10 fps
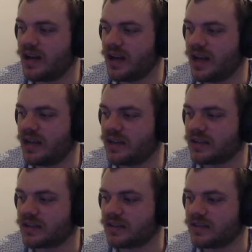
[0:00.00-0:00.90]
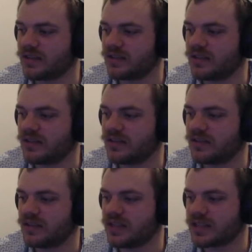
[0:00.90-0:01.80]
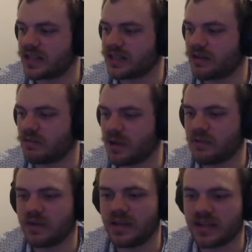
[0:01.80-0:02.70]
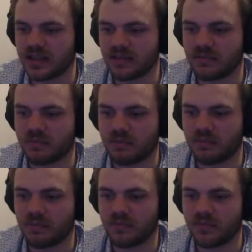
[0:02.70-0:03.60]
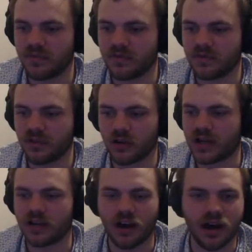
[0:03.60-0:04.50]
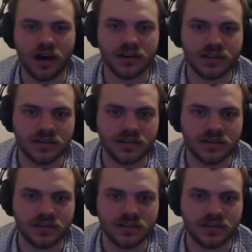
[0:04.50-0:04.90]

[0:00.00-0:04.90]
And he said that when we look at art,